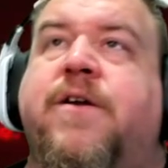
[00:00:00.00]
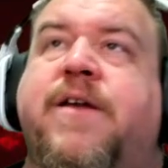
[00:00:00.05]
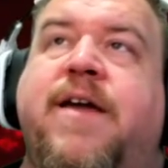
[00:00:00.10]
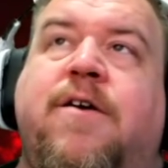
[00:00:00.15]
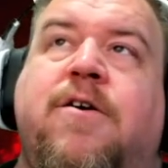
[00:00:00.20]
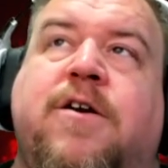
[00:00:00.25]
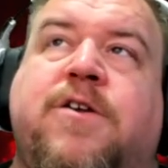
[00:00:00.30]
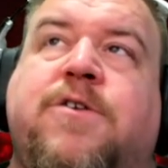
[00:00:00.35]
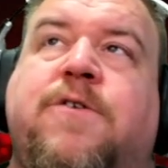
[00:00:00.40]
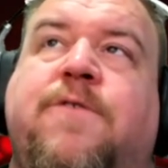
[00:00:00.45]
your
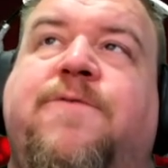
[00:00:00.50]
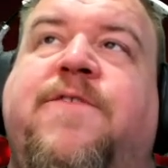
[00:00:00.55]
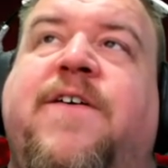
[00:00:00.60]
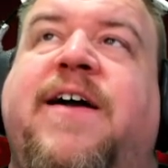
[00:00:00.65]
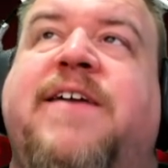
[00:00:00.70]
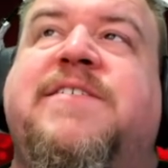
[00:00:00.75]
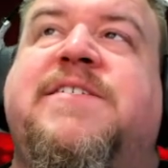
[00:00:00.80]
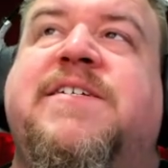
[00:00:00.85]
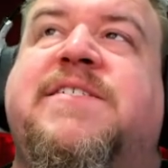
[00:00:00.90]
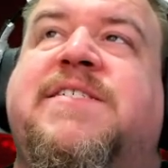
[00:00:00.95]
character
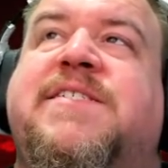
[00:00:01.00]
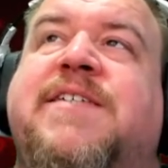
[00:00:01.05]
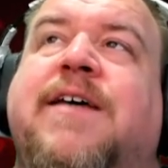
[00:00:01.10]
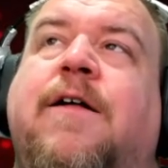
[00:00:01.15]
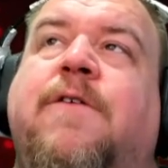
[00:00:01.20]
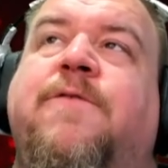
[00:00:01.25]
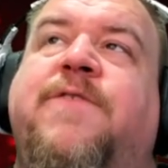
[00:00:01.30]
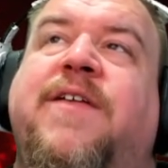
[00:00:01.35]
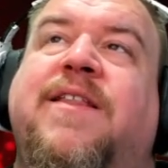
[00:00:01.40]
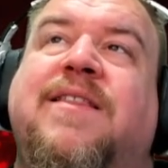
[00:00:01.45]
finds
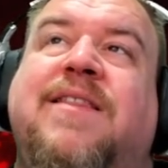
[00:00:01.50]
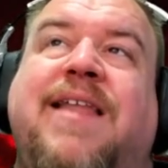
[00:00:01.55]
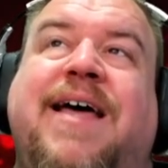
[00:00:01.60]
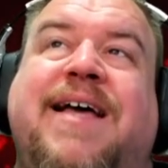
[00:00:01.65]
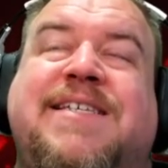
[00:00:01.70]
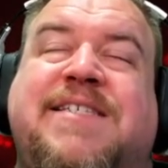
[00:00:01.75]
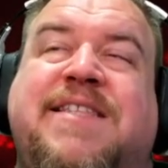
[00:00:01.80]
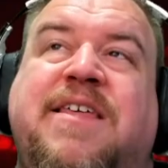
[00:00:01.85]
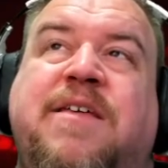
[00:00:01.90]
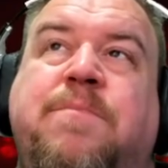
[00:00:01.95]
itself in
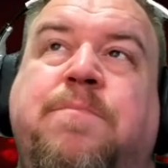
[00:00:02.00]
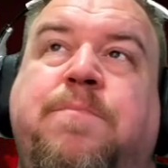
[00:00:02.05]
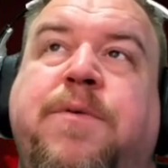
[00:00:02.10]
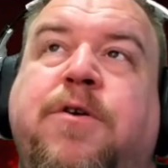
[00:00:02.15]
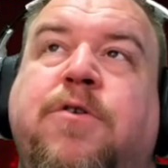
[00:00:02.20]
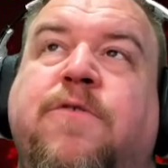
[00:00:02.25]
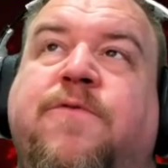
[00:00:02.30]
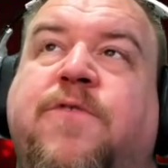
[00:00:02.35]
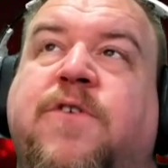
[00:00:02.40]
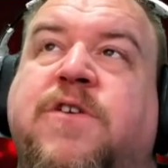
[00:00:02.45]
less than
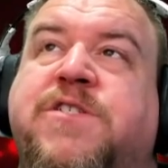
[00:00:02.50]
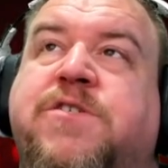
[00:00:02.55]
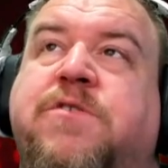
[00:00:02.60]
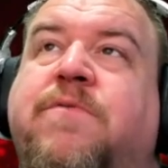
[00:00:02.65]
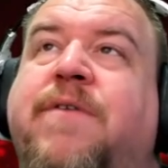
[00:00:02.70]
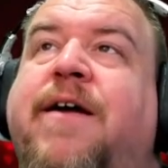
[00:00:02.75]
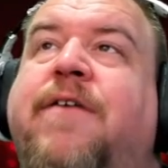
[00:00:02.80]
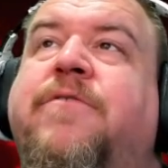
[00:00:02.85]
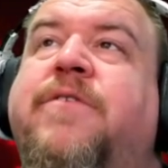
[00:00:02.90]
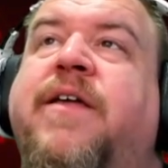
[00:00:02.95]
beautiful
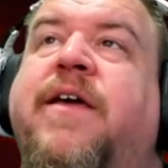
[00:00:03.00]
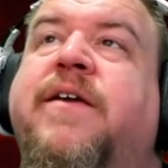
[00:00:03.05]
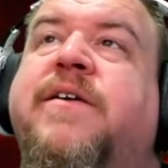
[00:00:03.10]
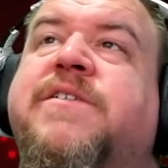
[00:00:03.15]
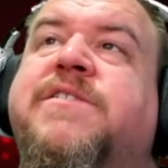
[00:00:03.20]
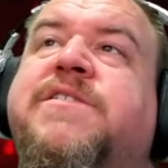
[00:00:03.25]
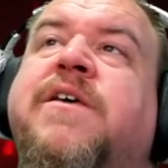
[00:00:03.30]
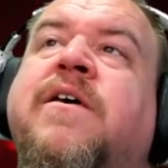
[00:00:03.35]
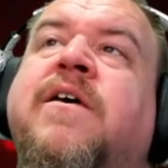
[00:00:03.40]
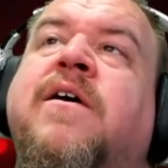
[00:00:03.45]

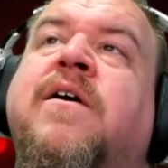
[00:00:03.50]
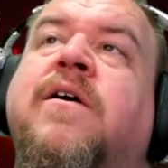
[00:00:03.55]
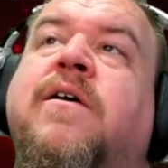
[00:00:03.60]
surroundings,